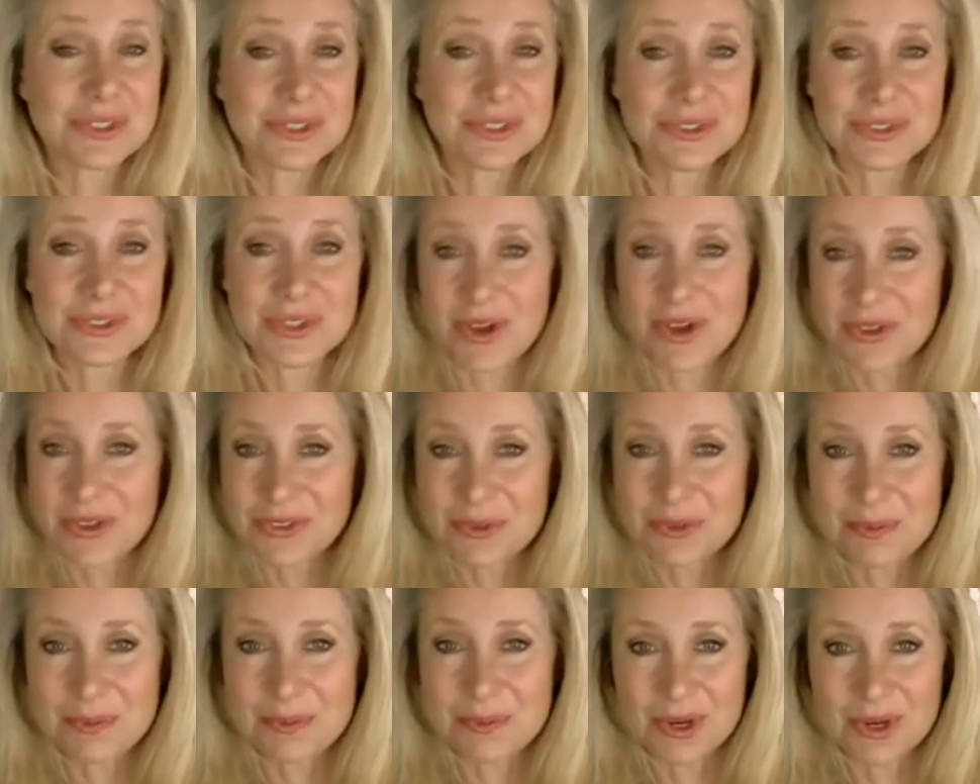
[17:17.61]
who's
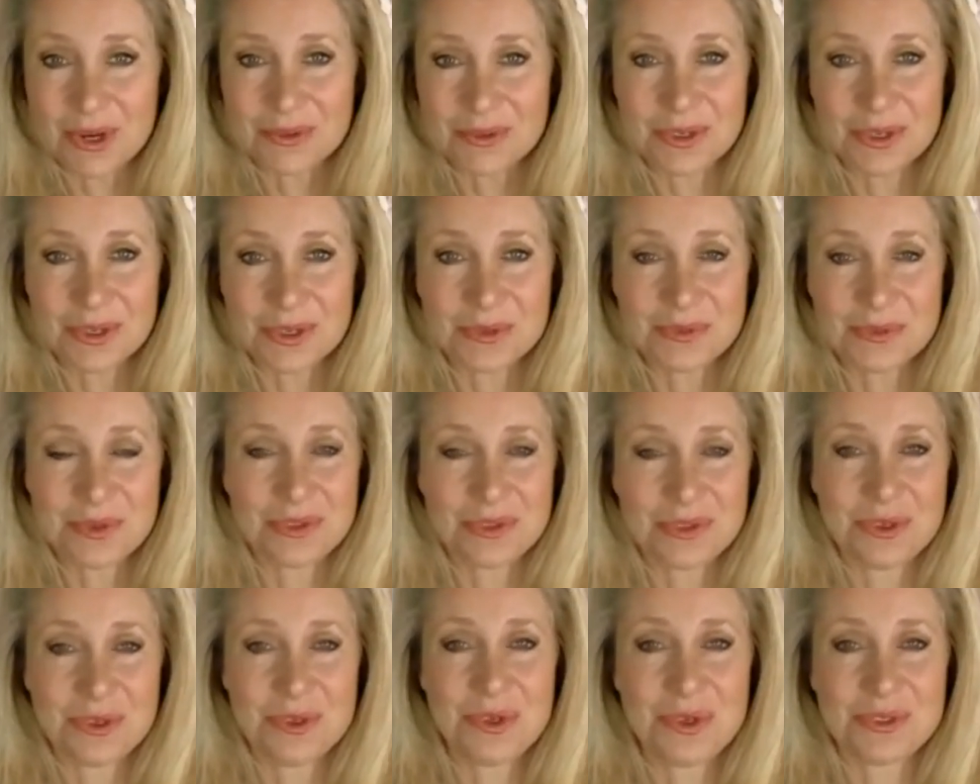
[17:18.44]
also partnered with
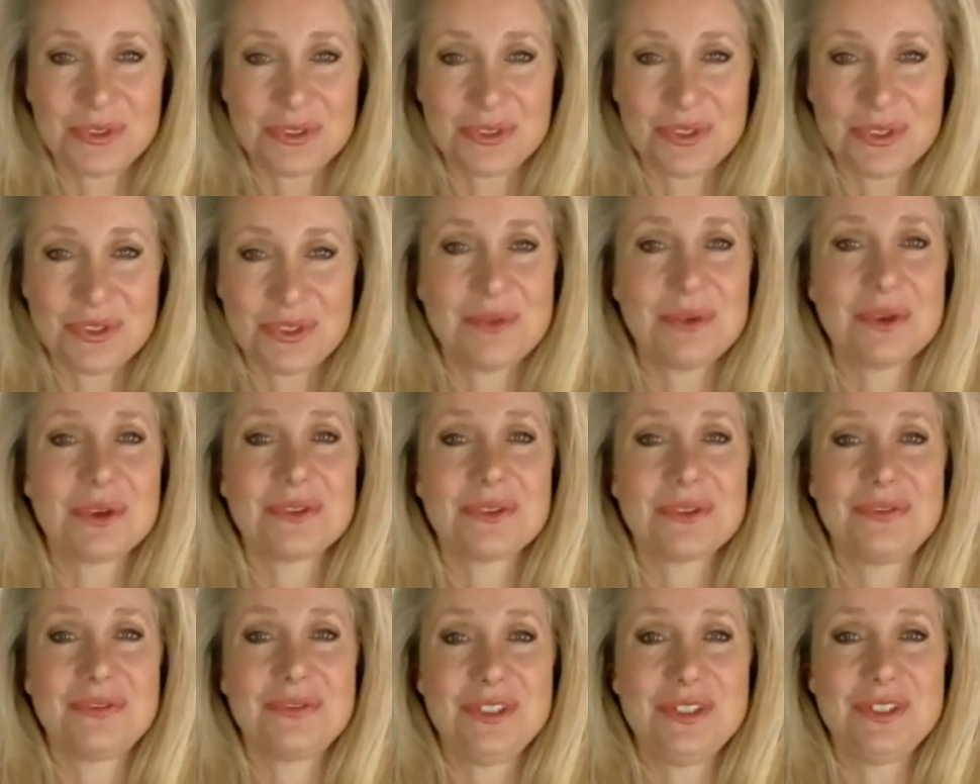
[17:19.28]
Google, so they
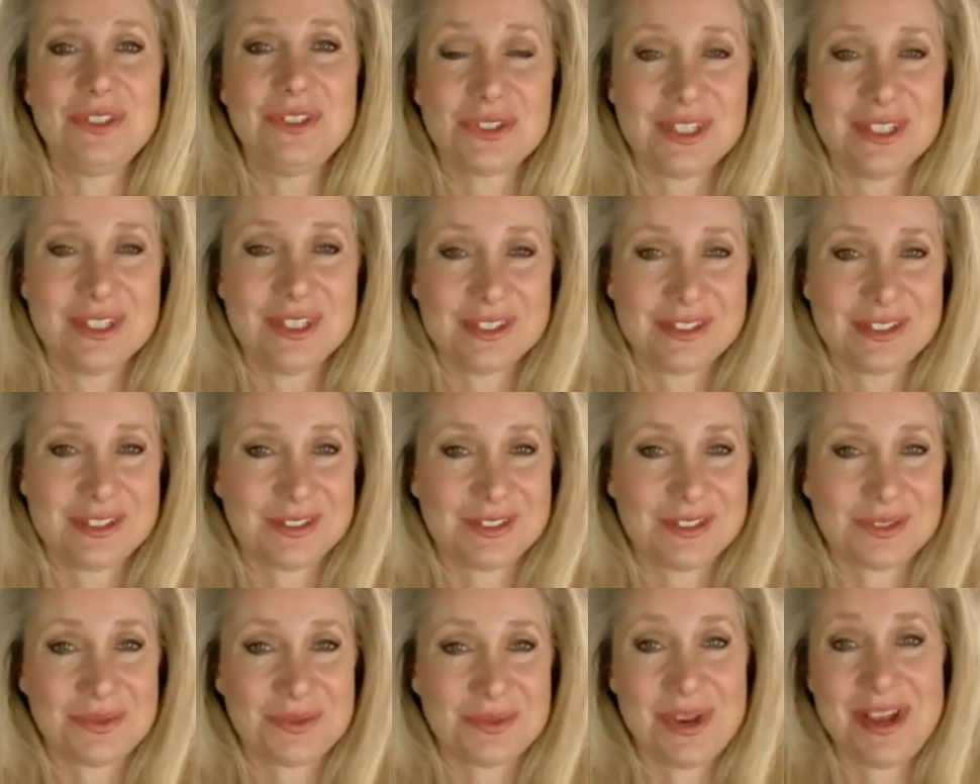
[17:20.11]
were featured in this
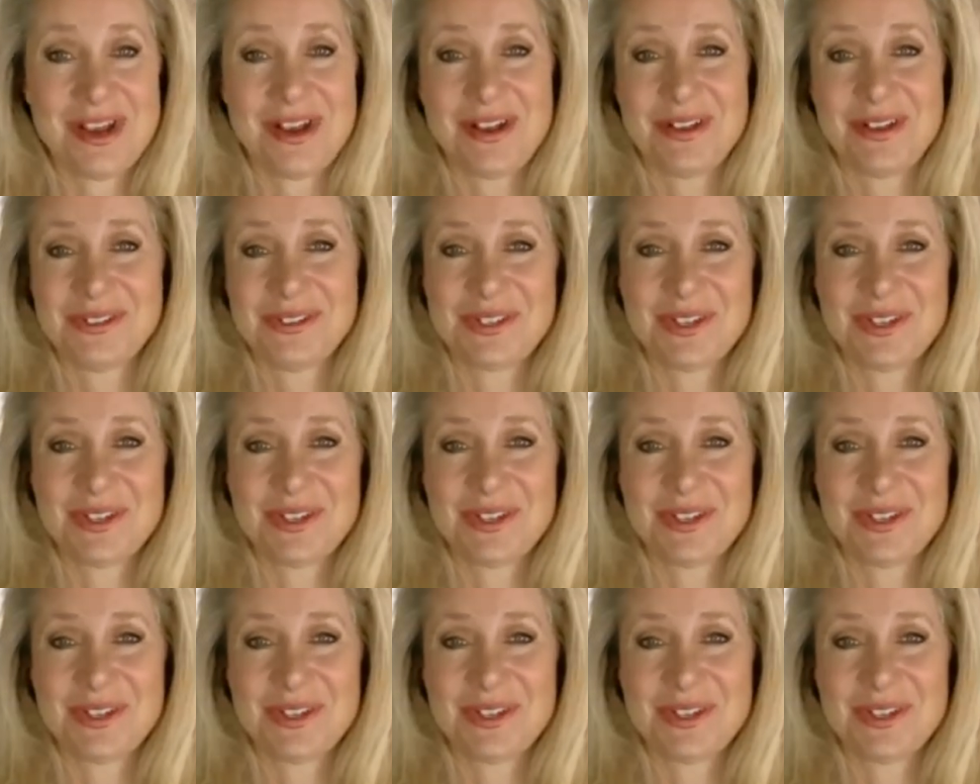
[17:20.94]
as well.